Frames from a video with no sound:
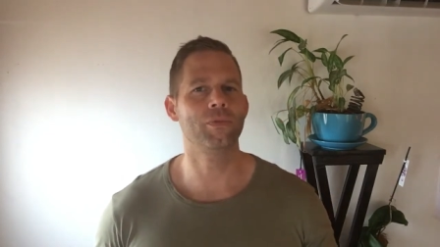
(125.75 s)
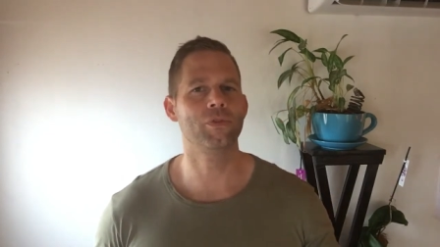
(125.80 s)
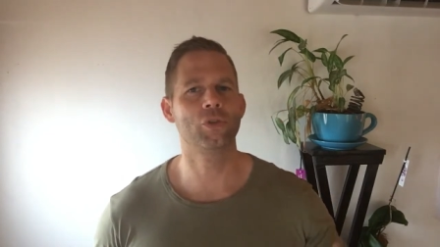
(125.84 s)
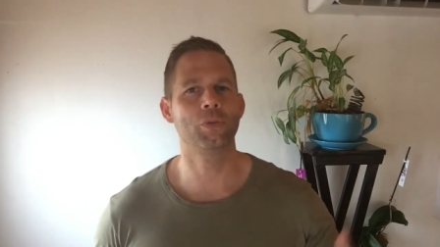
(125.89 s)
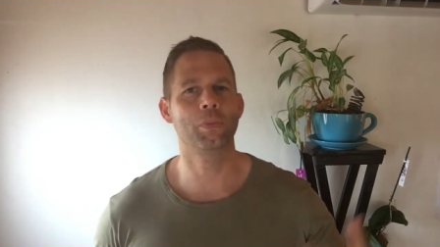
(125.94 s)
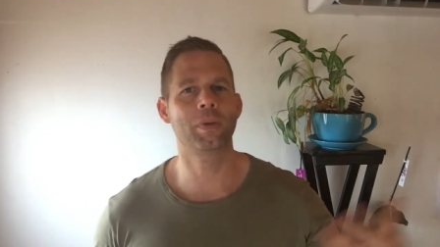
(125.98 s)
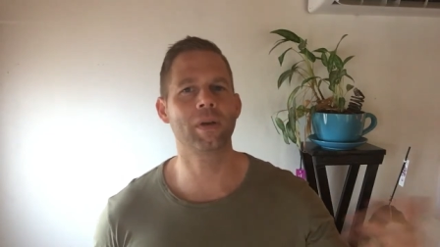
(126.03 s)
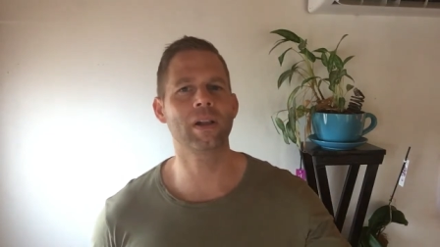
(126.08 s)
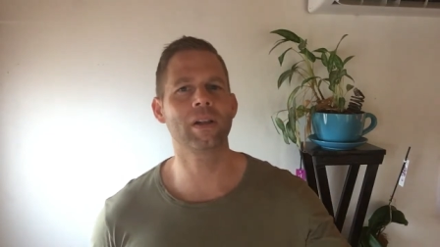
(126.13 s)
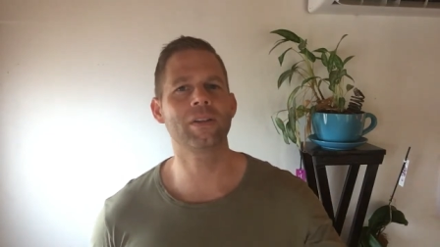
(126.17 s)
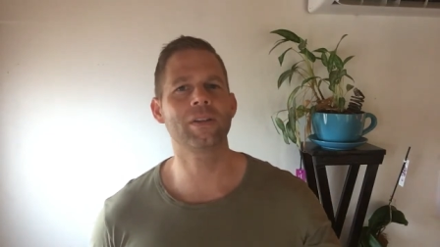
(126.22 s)
To
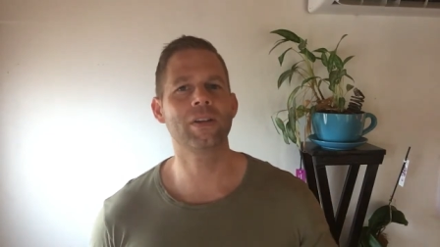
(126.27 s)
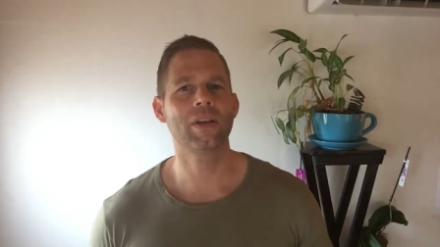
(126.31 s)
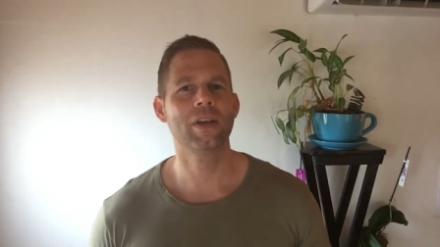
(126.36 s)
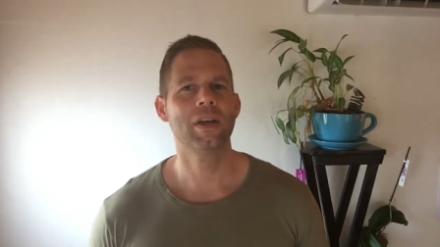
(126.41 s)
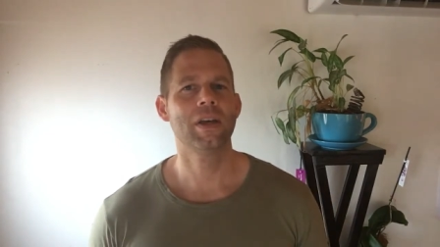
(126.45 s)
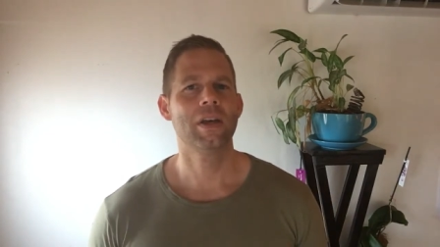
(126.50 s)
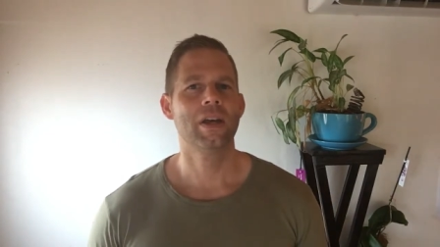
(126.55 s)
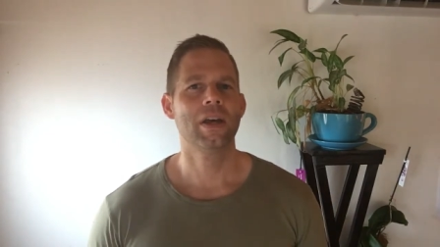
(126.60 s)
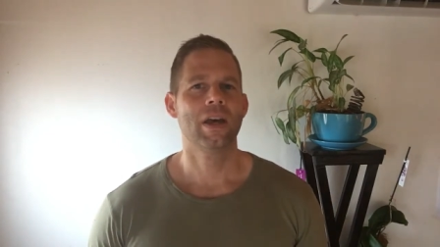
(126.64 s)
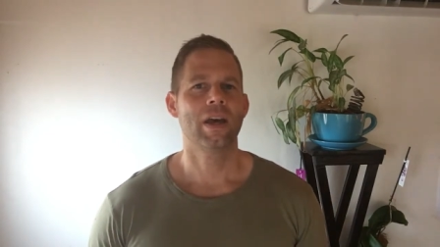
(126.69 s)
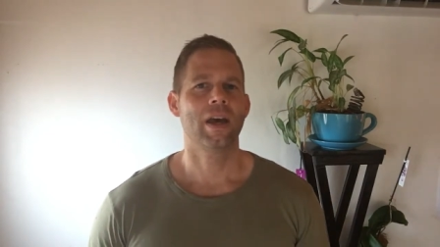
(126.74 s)
build
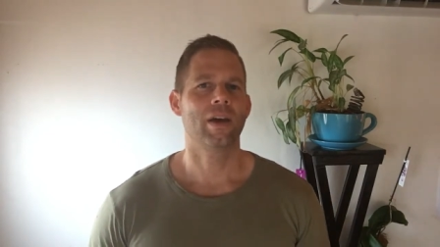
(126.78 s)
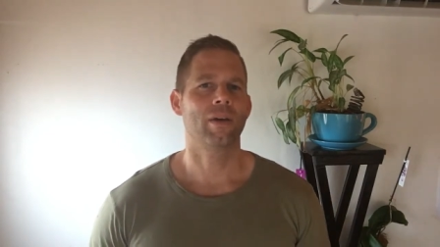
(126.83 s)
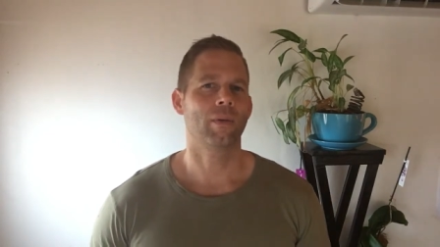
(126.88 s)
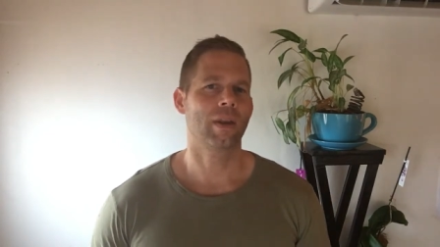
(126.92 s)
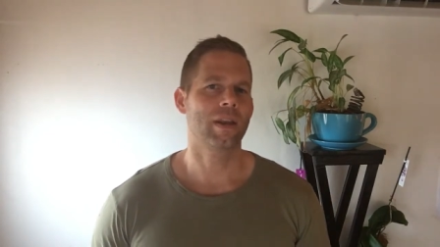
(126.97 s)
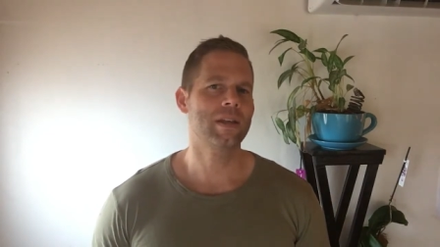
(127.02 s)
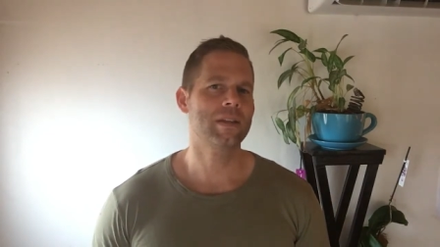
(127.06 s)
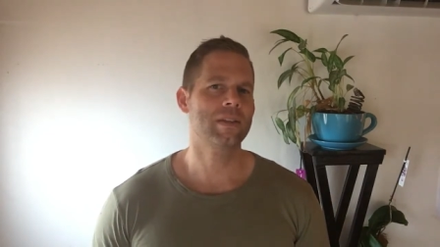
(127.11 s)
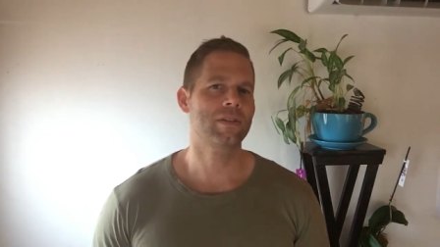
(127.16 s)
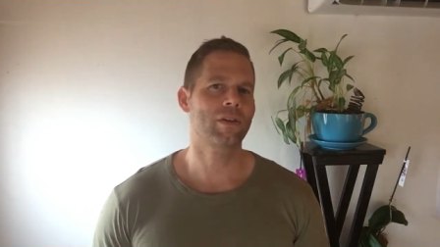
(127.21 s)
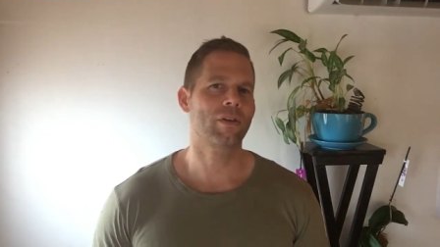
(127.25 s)
a
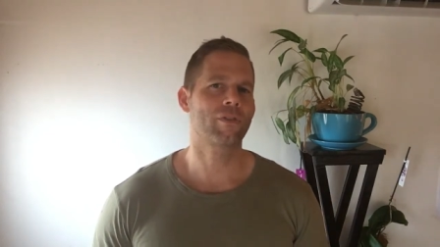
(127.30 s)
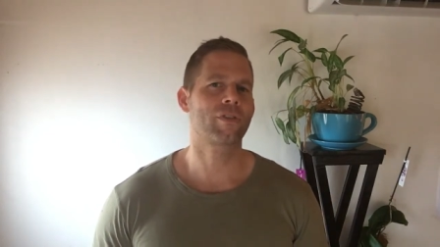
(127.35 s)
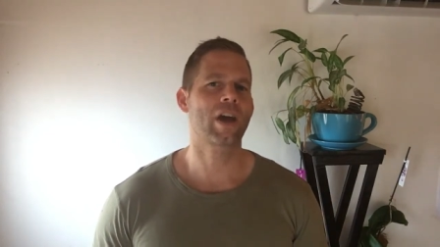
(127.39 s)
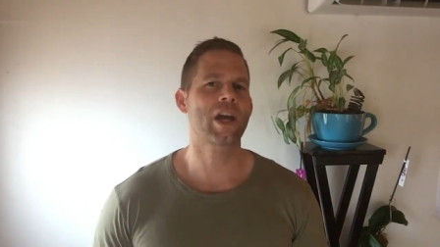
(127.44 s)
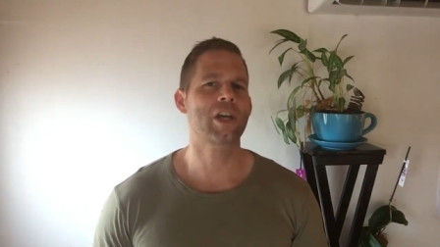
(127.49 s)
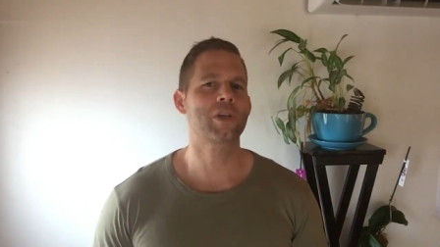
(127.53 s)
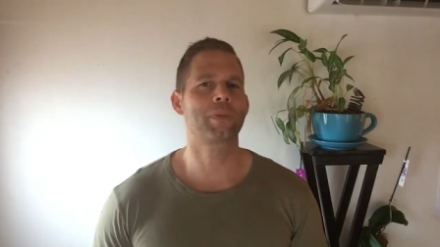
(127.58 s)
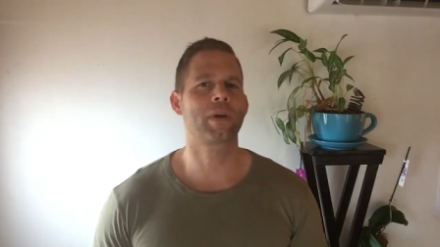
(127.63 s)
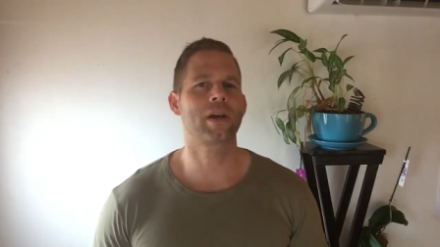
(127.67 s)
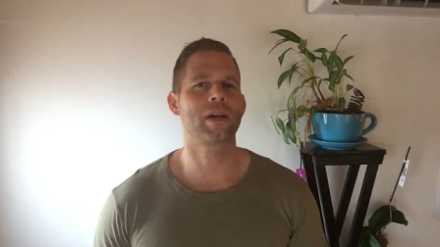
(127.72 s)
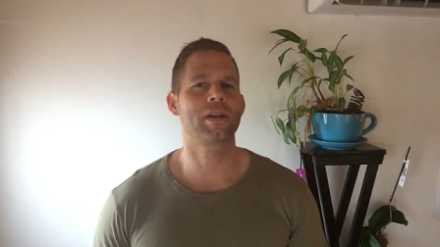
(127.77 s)
list of
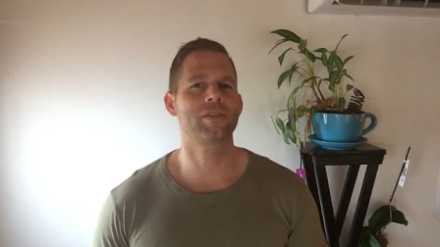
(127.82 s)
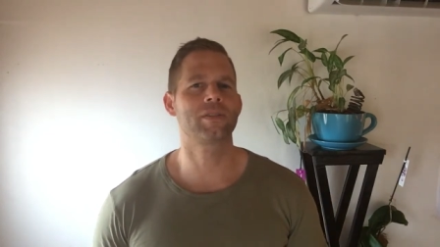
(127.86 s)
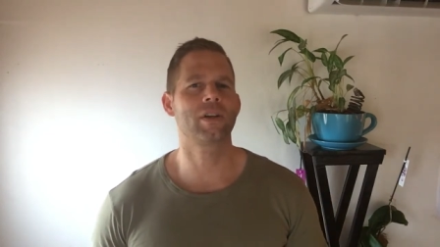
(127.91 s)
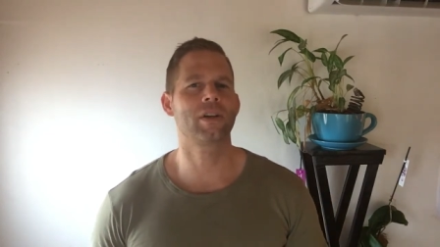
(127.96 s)
cash buyers,